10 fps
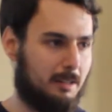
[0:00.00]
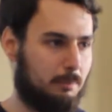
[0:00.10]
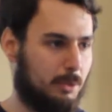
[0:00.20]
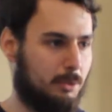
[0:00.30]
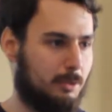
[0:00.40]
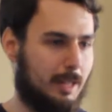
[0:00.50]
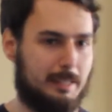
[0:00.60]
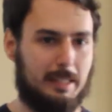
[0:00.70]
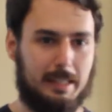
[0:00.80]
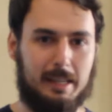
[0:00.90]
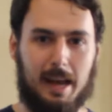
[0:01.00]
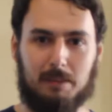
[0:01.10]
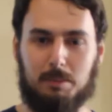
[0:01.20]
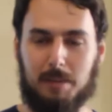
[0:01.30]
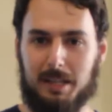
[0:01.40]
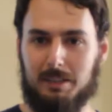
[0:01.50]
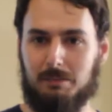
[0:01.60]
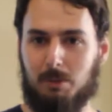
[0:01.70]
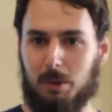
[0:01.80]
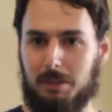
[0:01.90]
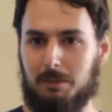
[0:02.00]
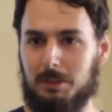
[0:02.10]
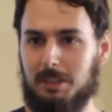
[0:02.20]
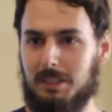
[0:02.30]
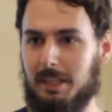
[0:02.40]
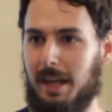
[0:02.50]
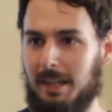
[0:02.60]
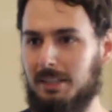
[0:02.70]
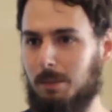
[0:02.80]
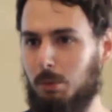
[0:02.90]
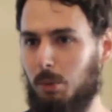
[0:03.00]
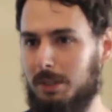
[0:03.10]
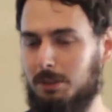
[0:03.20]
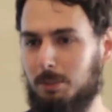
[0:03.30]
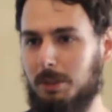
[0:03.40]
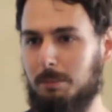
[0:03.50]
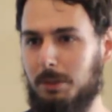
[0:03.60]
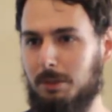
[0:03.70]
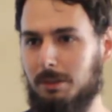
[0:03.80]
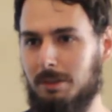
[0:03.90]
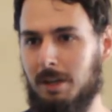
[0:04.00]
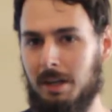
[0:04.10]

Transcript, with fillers: computer like the ENIAC from 1940 versus today's number one supercomputer,